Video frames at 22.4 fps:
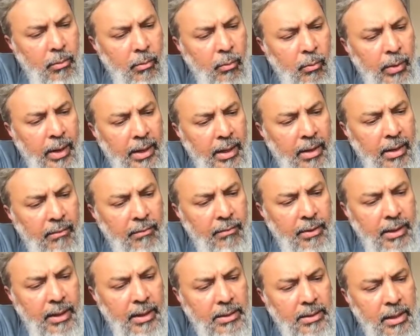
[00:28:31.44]

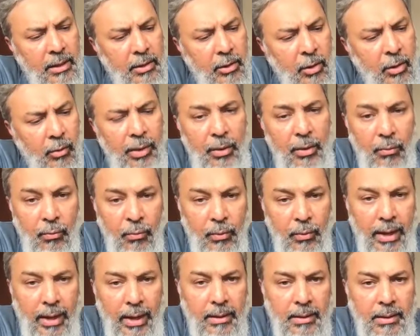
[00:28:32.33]
whenever things are going
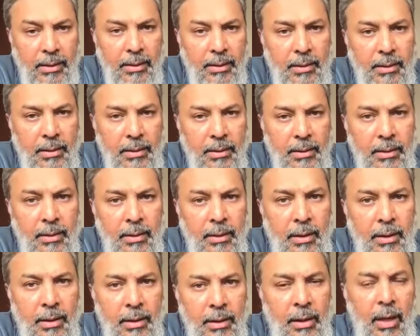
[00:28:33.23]
well,
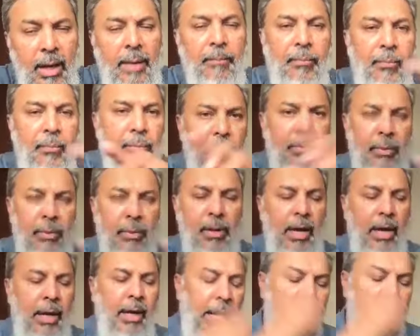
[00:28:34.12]
yeah,
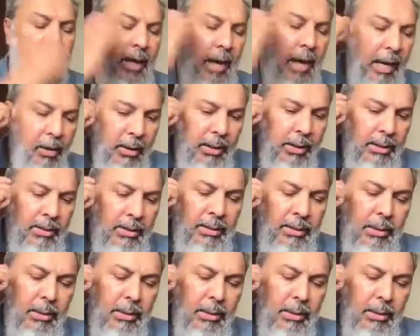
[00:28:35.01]
I got